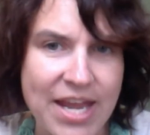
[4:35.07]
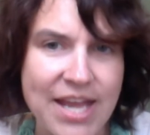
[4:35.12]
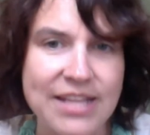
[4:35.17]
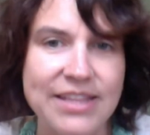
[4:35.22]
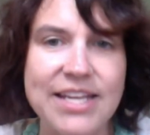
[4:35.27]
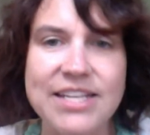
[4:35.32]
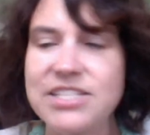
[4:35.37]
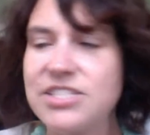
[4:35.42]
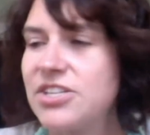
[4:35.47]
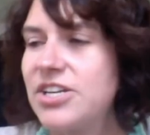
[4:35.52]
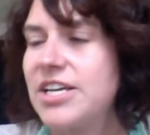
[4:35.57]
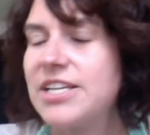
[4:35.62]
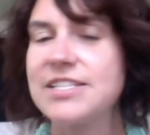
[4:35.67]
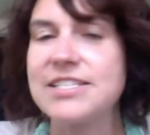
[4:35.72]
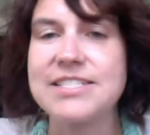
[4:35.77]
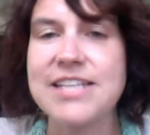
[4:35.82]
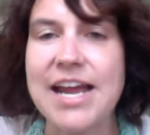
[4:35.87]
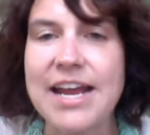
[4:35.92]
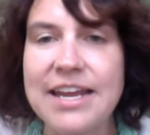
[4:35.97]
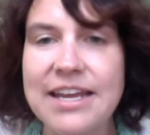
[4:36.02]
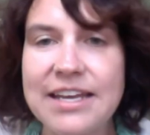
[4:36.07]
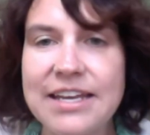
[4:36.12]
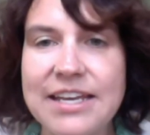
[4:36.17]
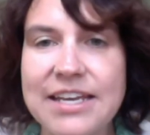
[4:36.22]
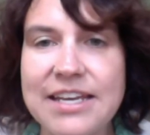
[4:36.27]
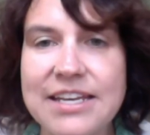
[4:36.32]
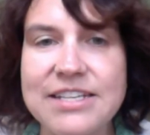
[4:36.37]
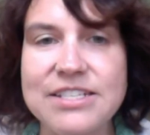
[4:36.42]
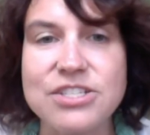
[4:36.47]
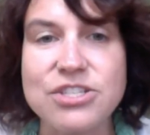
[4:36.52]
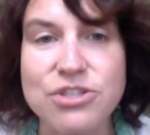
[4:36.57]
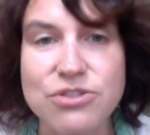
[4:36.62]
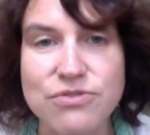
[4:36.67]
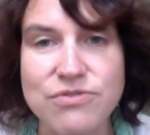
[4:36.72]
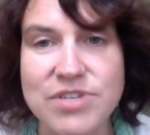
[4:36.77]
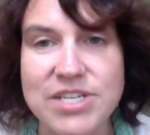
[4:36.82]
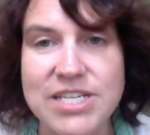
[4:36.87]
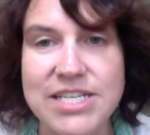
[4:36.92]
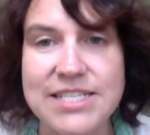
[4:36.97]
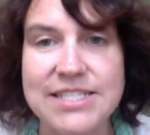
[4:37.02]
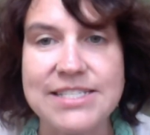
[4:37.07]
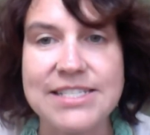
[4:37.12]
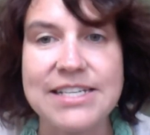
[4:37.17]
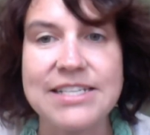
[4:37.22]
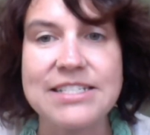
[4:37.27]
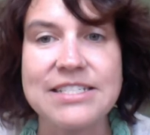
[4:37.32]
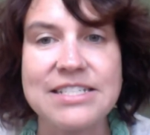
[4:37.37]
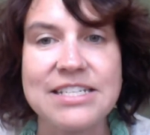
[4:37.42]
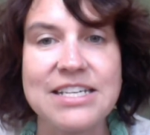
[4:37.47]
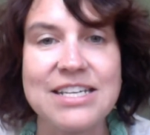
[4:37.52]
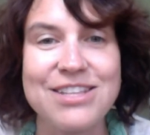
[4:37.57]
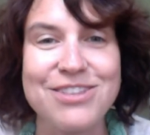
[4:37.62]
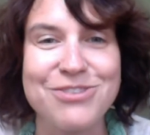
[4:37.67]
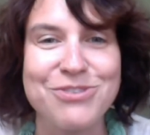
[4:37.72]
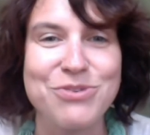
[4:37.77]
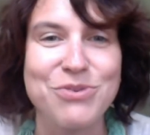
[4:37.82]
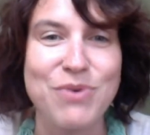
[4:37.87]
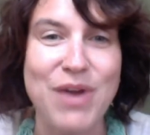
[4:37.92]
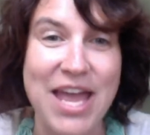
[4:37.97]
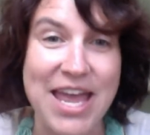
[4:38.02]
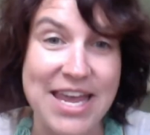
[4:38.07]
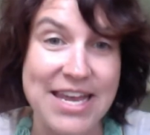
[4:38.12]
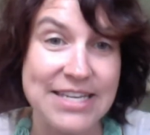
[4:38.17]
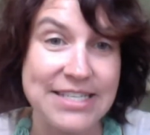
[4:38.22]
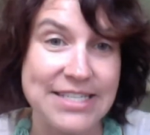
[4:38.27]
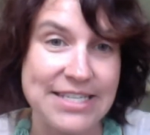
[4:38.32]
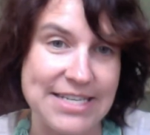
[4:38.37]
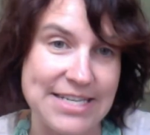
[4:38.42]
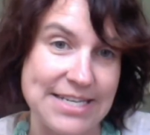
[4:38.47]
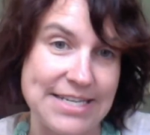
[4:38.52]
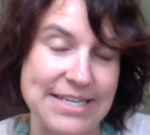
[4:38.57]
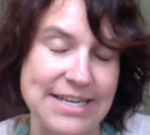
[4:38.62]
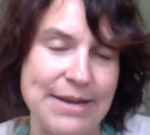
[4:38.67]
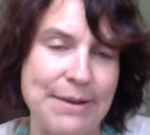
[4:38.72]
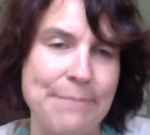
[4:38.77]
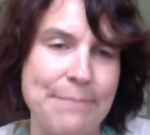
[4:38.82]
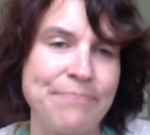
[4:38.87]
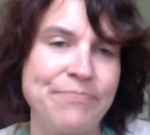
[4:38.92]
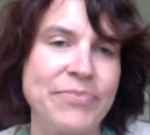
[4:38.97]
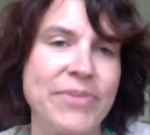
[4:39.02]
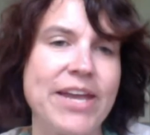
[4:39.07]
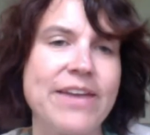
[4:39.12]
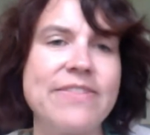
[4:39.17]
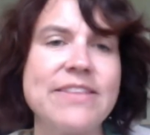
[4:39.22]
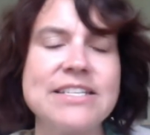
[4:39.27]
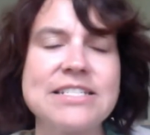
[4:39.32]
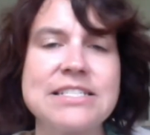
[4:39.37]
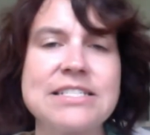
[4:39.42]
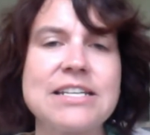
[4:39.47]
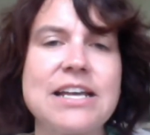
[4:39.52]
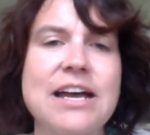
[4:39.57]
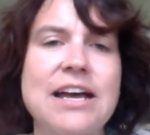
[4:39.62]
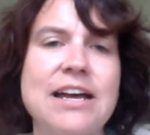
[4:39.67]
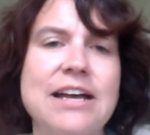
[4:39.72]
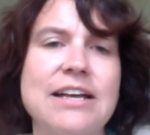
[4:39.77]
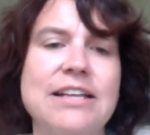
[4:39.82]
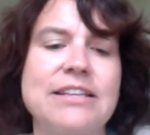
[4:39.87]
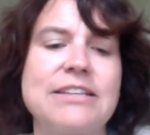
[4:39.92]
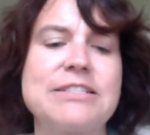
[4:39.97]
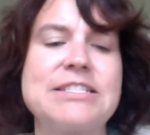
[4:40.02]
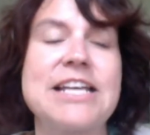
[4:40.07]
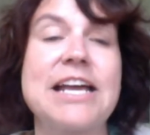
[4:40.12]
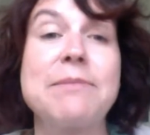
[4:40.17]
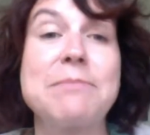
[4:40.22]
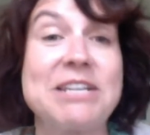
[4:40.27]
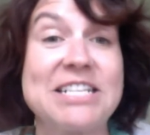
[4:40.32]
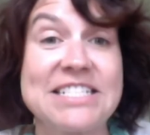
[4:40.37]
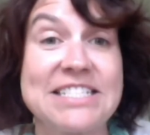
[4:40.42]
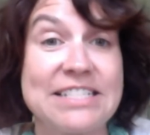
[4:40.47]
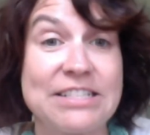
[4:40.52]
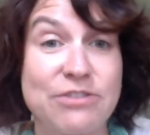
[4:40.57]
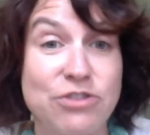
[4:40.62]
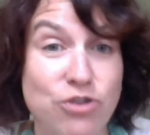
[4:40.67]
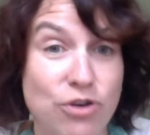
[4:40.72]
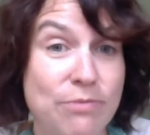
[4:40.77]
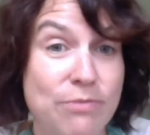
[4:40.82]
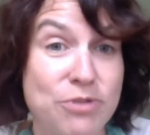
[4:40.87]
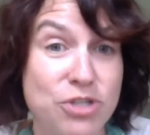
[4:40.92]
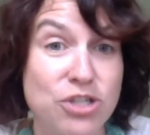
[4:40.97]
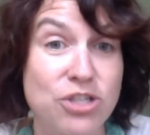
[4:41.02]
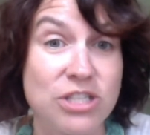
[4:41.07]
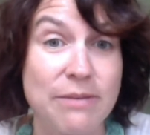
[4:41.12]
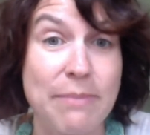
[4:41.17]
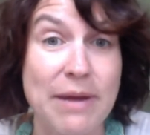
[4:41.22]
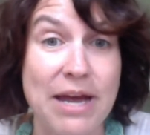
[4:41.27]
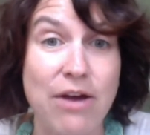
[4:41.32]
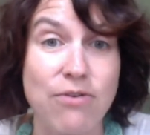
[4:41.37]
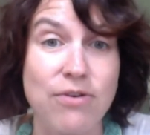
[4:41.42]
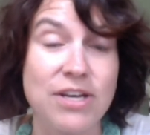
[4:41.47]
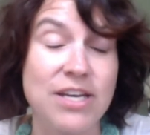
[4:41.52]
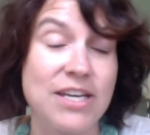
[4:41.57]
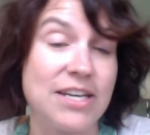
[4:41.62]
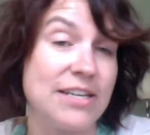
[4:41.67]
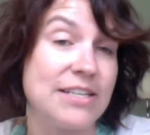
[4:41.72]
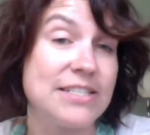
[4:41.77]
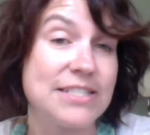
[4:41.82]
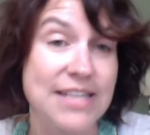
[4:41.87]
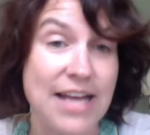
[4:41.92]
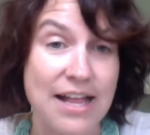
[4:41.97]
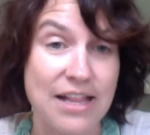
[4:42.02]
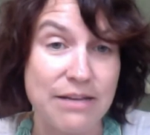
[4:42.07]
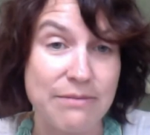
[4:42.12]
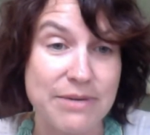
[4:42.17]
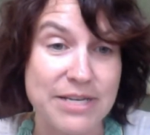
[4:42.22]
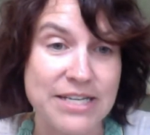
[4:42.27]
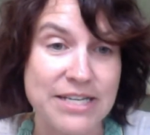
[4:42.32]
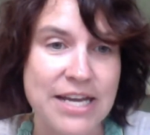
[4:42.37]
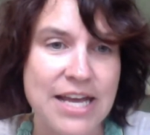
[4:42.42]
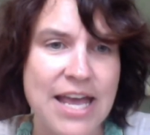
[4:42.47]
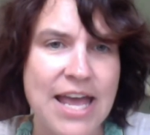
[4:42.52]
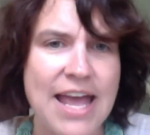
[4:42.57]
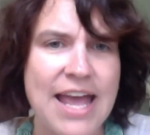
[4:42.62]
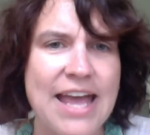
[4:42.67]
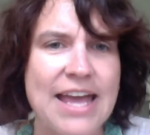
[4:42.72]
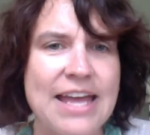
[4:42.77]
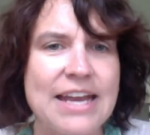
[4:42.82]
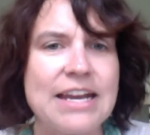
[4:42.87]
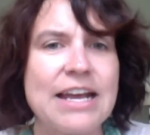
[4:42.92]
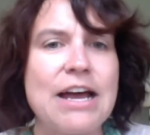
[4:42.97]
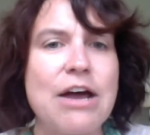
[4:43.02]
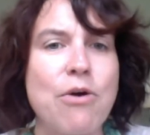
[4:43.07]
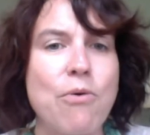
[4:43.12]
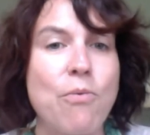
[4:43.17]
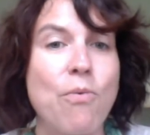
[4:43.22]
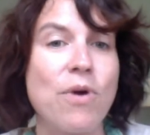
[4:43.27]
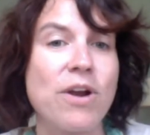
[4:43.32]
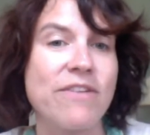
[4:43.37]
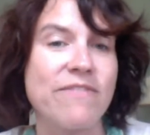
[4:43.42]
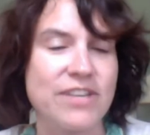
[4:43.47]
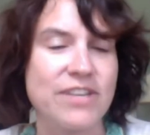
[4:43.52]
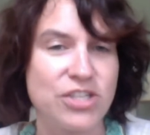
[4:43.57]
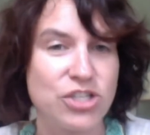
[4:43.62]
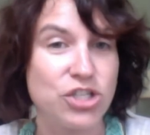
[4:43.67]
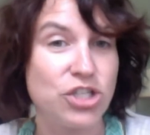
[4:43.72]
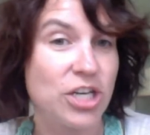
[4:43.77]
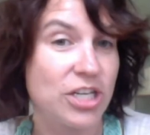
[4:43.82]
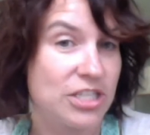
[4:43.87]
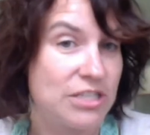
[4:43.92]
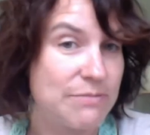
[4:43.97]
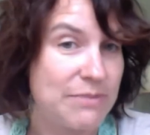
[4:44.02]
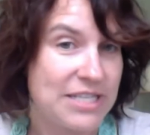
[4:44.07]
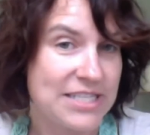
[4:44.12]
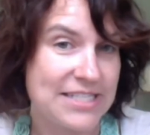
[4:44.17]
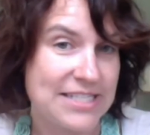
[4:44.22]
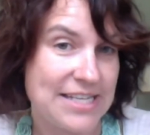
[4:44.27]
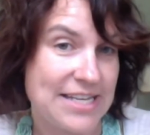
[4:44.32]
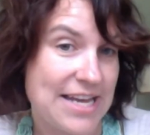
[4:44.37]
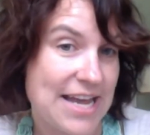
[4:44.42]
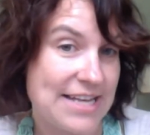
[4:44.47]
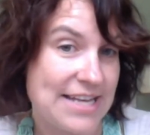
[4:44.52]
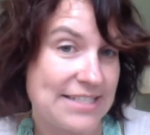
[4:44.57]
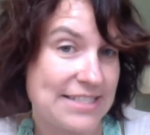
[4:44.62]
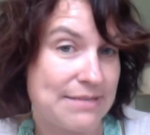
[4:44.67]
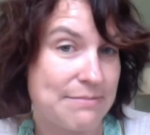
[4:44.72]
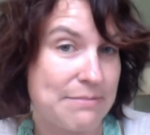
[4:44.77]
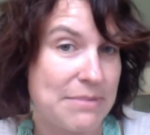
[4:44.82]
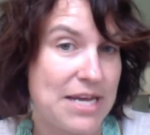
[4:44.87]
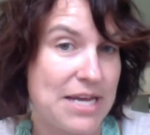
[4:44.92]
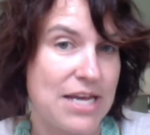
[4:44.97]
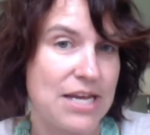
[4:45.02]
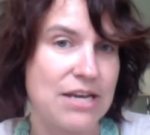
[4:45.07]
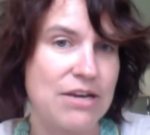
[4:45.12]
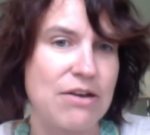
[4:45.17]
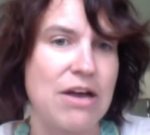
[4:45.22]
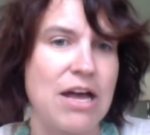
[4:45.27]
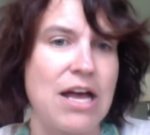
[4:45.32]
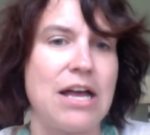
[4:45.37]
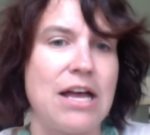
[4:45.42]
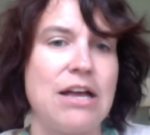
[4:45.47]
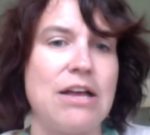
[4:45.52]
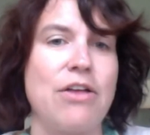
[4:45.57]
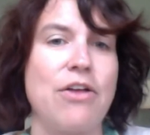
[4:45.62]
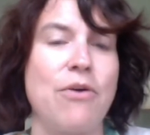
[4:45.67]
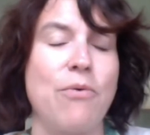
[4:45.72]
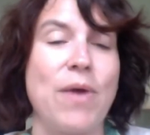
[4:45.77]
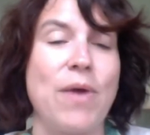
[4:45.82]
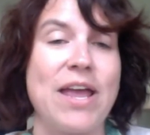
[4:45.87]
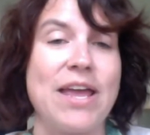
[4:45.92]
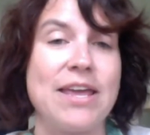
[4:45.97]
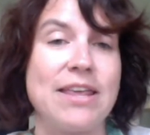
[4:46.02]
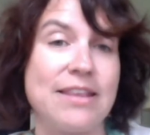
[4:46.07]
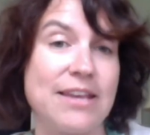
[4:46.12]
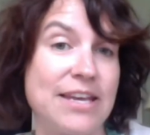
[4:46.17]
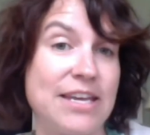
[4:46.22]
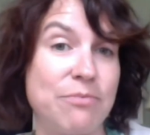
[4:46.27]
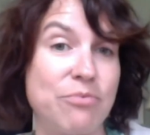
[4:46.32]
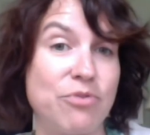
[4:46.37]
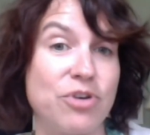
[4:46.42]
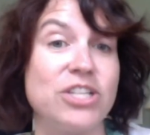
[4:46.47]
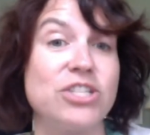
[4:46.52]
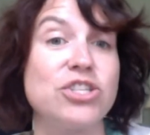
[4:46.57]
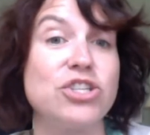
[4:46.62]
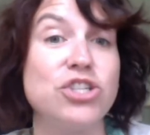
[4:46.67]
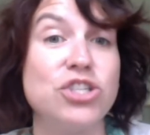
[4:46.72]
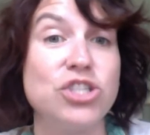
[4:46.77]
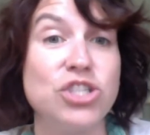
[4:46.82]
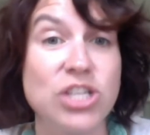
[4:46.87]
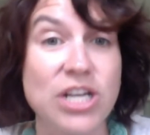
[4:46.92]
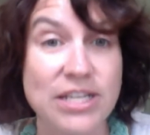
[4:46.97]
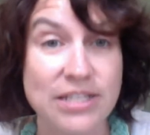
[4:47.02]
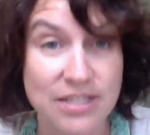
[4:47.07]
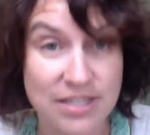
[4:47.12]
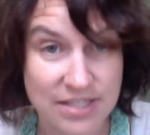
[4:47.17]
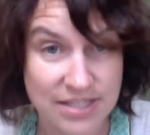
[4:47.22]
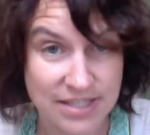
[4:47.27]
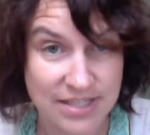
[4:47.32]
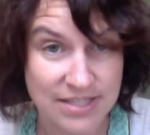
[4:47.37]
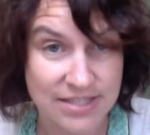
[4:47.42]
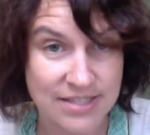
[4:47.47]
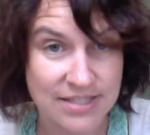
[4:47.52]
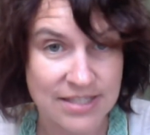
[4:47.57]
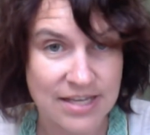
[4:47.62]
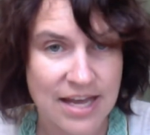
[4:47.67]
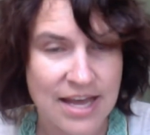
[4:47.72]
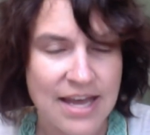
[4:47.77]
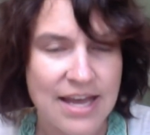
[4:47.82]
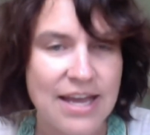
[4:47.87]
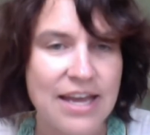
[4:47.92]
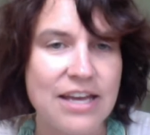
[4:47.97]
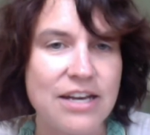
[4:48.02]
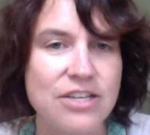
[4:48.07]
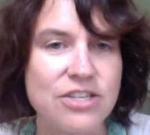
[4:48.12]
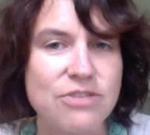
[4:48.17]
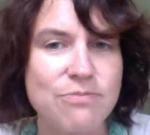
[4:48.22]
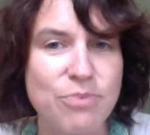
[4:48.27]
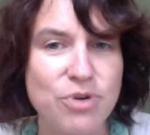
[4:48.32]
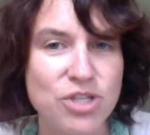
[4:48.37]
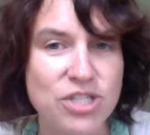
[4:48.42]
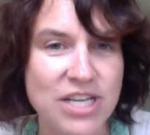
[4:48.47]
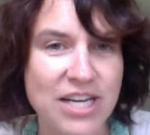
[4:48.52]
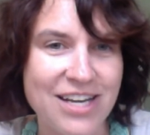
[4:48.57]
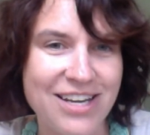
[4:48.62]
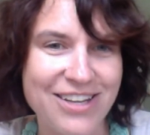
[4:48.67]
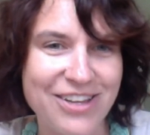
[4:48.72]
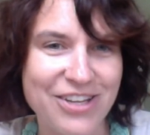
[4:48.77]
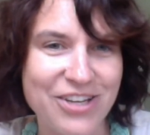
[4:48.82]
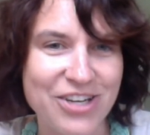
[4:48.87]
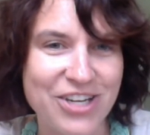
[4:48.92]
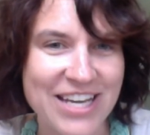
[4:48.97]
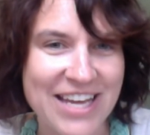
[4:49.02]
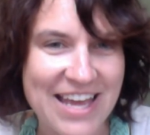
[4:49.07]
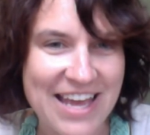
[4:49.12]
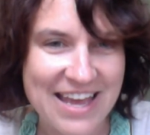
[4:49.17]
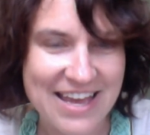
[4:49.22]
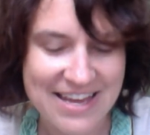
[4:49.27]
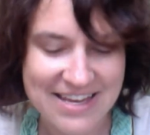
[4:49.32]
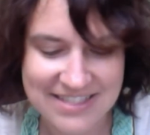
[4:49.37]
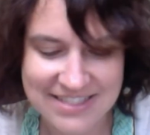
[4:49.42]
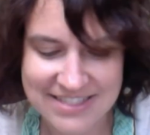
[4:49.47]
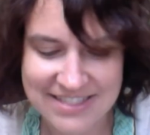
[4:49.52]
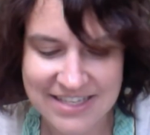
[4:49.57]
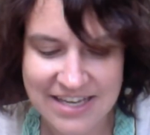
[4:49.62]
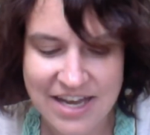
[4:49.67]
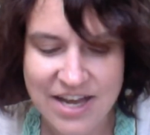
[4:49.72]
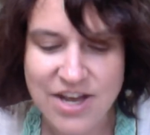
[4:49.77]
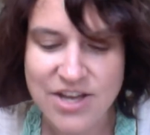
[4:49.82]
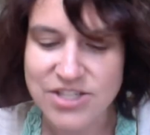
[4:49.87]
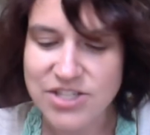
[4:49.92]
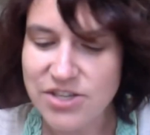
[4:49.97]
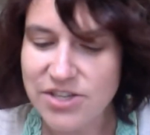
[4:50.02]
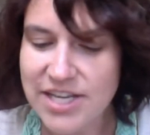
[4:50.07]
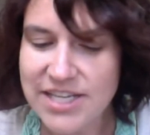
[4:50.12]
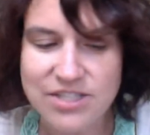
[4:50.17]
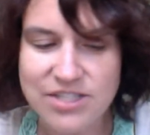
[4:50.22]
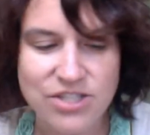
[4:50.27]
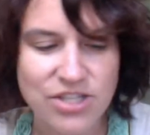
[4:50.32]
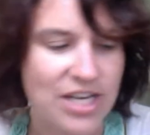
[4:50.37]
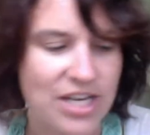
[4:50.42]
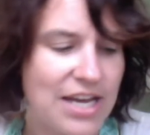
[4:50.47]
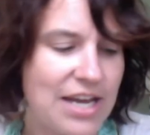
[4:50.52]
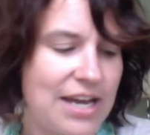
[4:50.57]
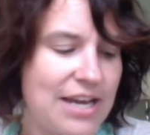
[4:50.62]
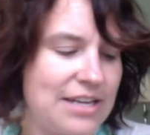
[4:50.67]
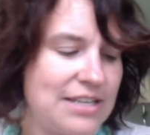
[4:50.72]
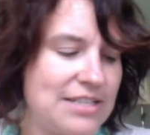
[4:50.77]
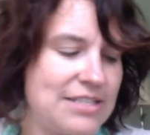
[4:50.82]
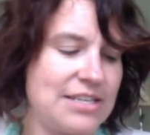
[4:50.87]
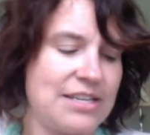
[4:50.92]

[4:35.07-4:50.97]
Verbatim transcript: Let's look at two Kings three, sixteen through eighteen. And this uh, segment of scripture is about King Solomon and one of the judgments he has to make, uh, a way that he brings justice in a particular case. So let's look at